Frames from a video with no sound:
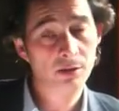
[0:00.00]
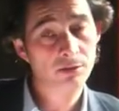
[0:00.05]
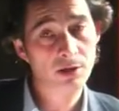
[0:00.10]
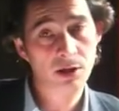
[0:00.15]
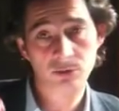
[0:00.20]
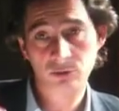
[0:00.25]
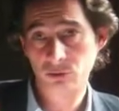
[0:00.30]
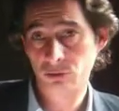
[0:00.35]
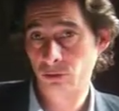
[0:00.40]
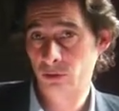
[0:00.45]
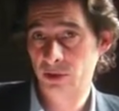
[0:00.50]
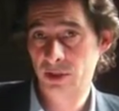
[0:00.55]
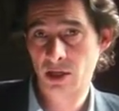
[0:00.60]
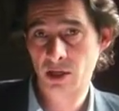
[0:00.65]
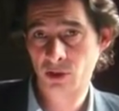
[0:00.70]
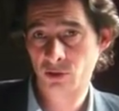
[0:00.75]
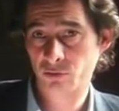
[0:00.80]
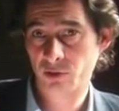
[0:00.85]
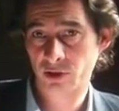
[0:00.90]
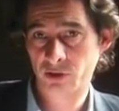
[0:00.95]
that the
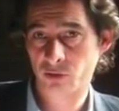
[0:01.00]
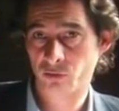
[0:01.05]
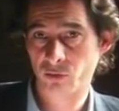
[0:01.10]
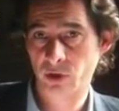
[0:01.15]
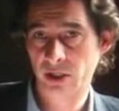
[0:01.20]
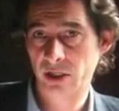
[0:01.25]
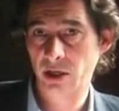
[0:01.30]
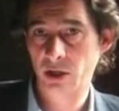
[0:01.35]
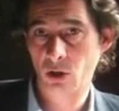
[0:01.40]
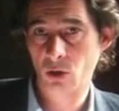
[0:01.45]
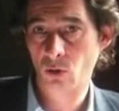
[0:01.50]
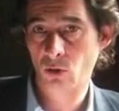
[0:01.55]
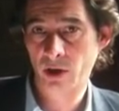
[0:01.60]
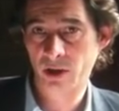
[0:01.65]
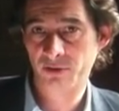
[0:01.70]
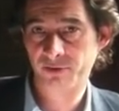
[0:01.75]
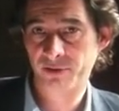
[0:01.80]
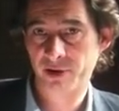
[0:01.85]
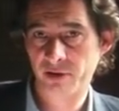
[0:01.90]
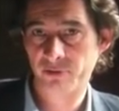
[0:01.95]
dosage was already low
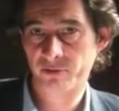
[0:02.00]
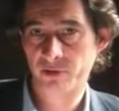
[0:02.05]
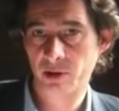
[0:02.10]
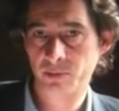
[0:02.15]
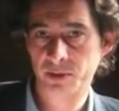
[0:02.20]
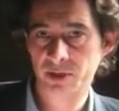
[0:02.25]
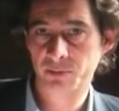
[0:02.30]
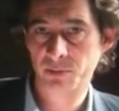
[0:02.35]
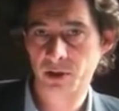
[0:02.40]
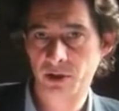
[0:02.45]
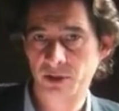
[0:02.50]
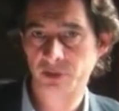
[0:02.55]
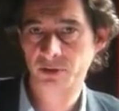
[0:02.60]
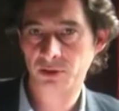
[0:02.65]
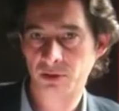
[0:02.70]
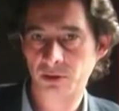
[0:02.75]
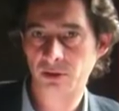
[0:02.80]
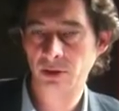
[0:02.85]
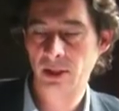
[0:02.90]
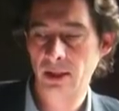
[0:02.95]
at 5 grams per liter.